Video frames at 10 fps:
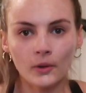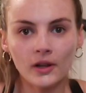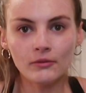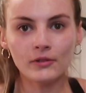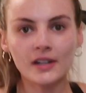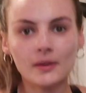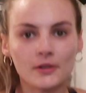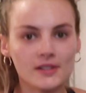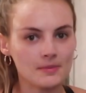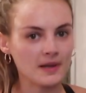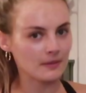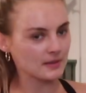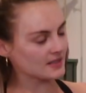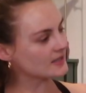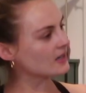What I really want to be
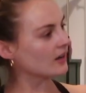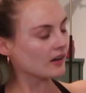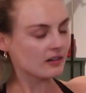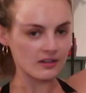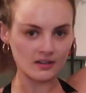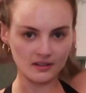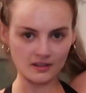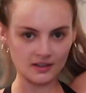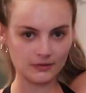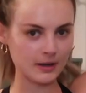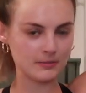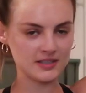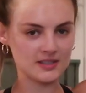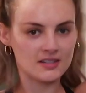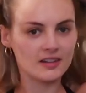able to do, love how I'm
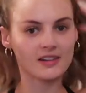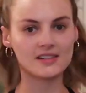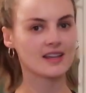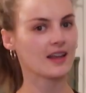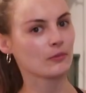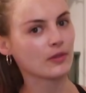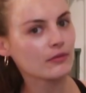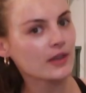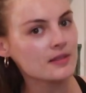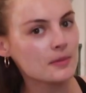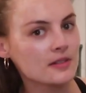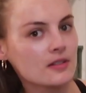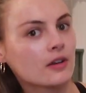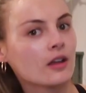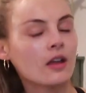just doing this again with the face mask
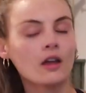on,